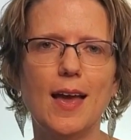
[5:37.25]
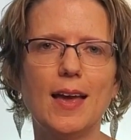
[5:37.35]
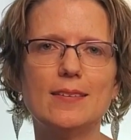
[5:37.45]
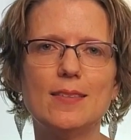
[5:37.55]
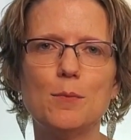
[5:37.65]

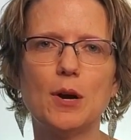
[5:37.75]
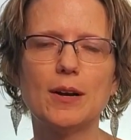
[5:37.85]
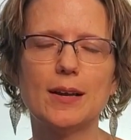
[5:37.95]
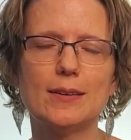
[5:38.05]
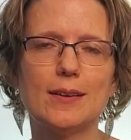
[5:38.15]
is the
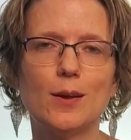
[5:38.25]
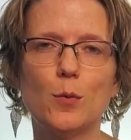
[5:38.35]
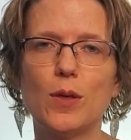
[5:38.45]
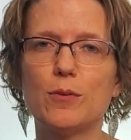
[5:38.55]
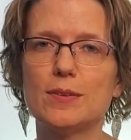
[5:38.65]
market,
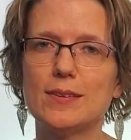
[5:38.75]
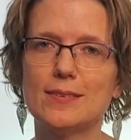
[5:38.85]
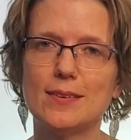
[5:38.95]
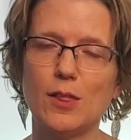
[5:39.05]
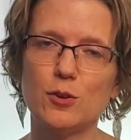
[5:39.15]
whether it's a
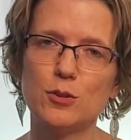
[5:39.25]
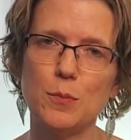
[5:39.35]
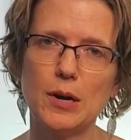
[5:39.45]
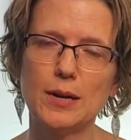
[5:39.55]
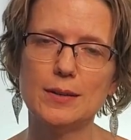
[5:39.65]
seller's
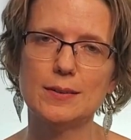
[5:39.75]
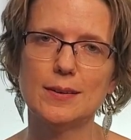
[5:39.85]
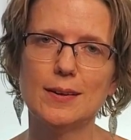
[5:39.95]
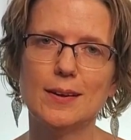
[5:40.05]
market